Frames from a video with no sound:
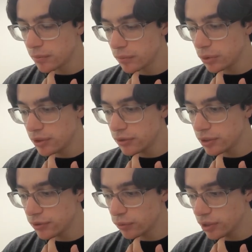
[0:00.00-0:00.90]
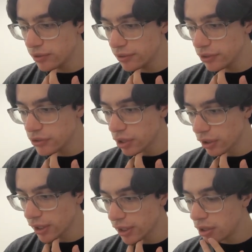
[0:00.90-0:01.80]
What is Frieza's the
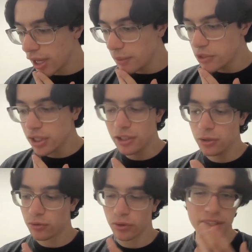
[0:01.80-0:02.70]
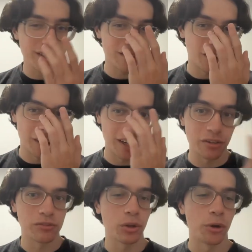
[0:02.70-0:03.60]
target? I'm just going to use Frieza's target
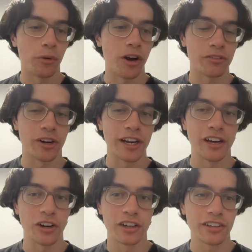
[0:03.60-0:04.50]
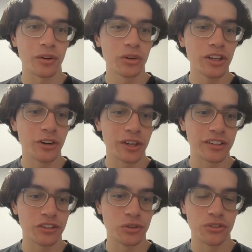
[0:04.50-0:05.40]
and float him off right here, because I really don't get
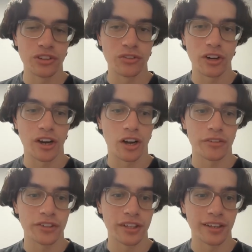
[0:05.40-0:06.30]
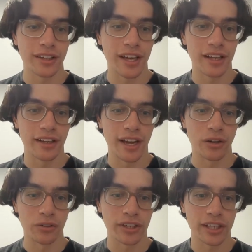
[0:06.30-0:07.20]
to use this very often, and I
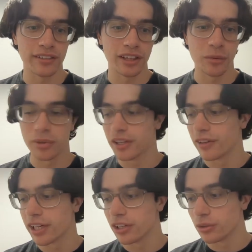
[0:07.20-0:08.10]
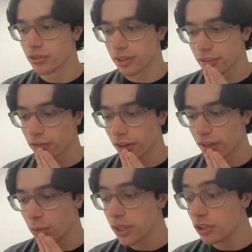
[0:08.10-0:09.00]
don't think he's going to be of any use in this fight.
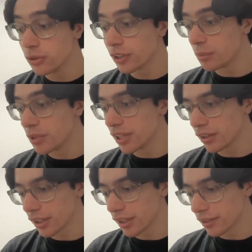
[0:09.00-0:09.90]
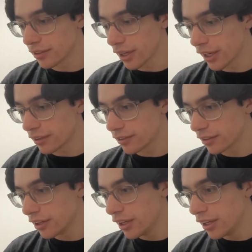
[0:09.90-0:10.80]
And we can use it immediately, because I guess
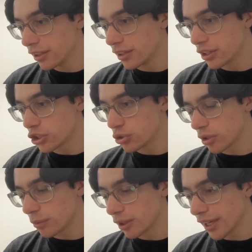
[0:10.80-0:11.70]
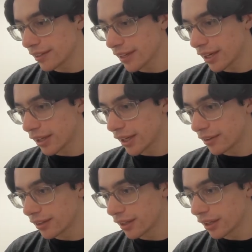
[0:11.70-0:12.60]
the extreme class ally
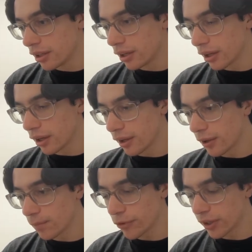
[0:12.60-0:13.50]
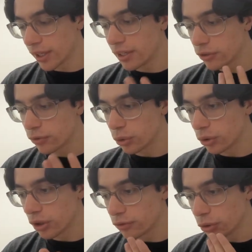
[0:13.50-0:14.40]
thing, he is a
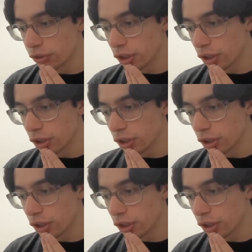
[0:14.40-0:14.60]
full turn of